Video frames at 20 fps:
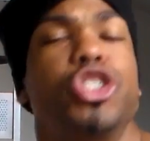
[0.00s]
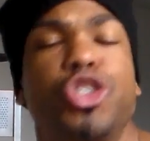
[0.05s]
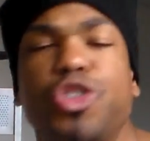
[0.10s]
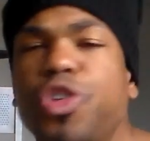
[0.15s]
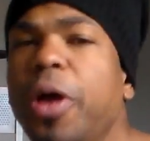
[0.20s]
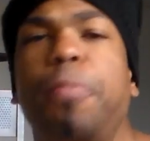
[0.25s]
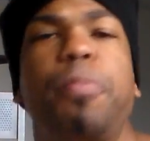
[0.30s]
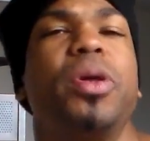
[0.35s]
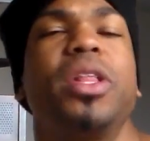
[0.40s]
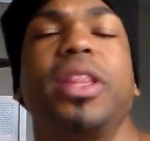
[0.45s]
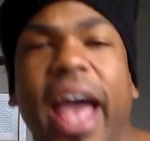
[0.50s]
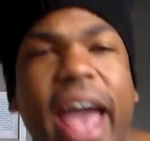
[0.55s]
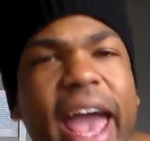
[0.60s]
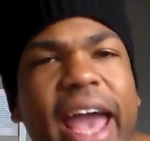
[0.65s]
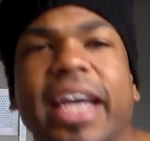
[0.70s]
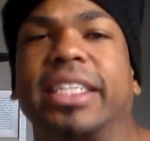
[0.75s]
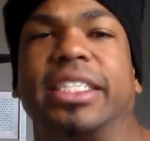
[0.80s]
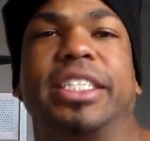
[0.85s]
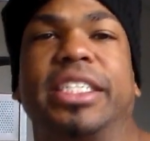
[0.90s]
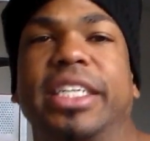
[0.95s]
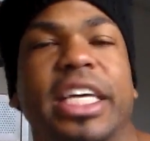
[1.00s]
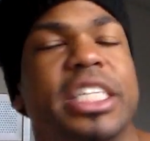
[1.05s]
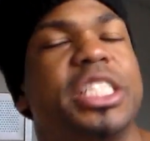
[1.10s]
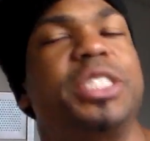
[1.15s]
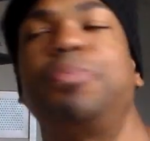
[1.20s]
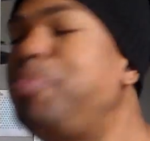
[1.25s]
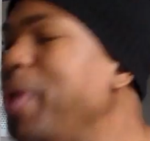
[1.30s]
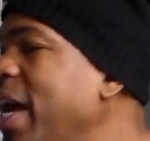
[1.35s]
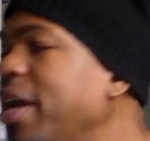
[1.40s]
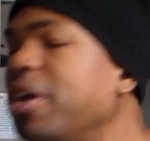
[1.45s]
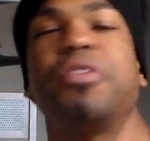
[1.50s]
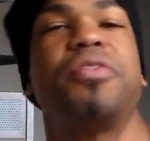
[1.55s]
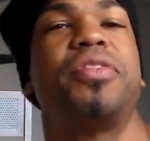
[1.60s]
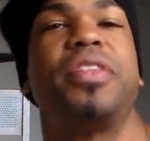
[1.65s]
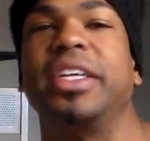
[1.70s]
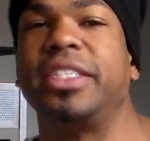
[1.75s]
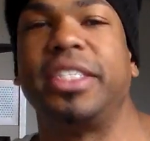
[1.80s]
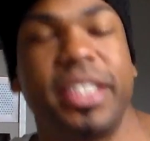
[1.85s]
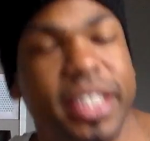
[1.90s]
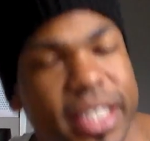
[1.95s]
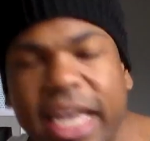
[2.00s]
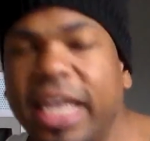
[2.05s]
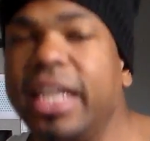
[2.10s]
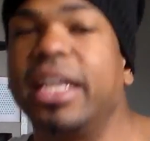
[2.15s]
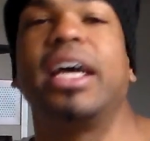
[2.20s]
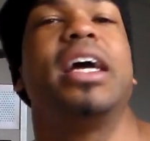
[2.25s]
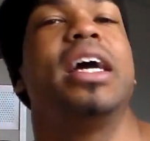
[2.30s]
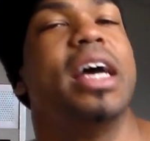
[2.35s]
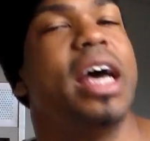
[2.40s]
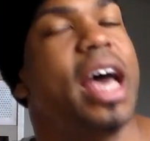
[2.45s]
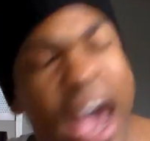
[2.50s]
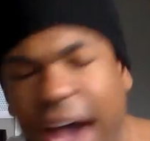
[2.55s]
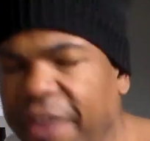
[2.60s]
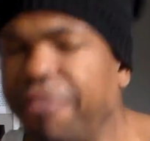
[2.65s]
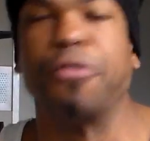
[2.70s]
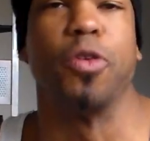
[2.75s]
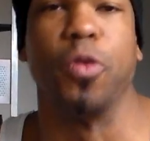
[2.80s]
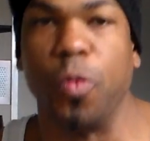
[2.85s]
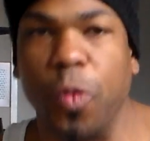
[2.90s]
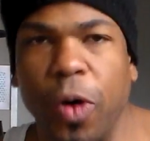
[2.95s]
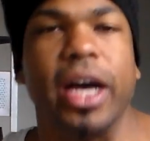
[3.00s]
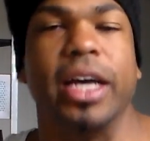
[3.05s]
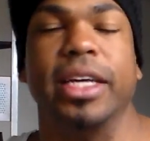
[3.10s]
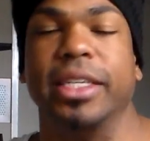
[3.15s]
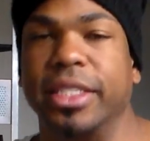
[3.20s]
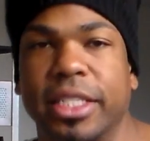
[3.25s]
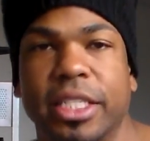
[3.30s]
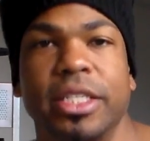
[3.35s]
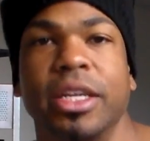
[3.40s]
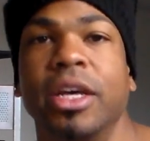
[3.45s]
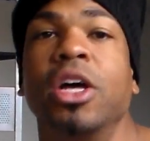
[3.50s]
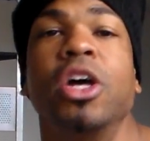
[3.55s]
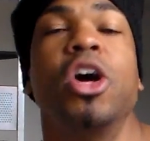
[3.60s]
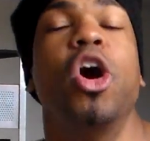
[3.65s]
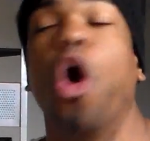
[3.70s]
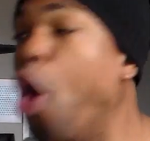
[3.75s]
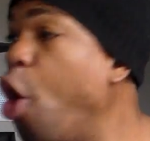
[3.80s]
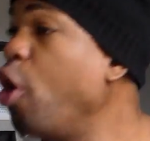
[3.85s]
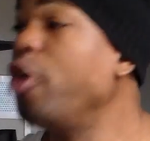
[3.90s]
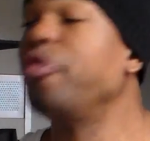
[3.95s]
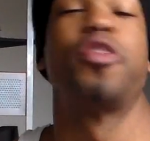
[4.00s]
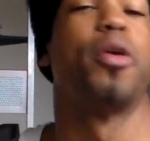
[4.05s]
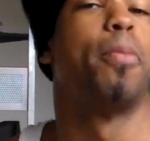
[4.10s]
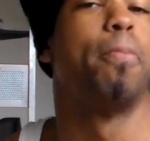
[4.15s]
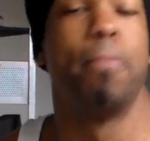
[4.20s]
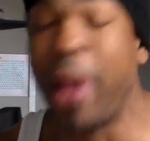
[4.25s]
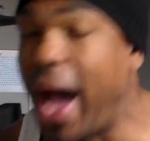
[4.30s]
Triple H is better than Cena ever was. On the